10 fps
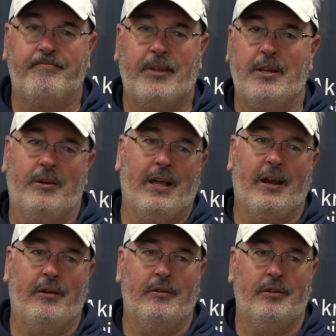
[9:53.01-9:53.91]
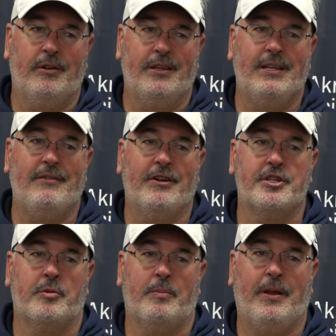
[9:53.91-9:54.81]
you know, kind of the
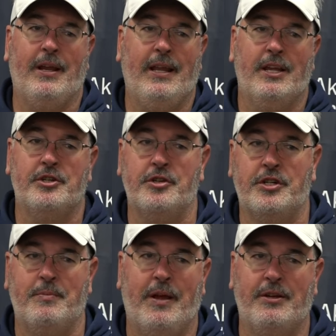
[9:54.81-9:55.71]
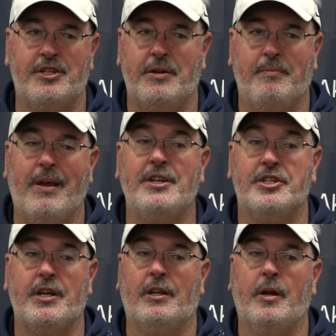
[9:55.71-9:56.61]
defense that we're playing against, you may
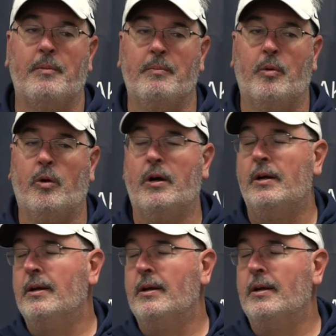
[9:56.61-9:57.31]
see a little bit more,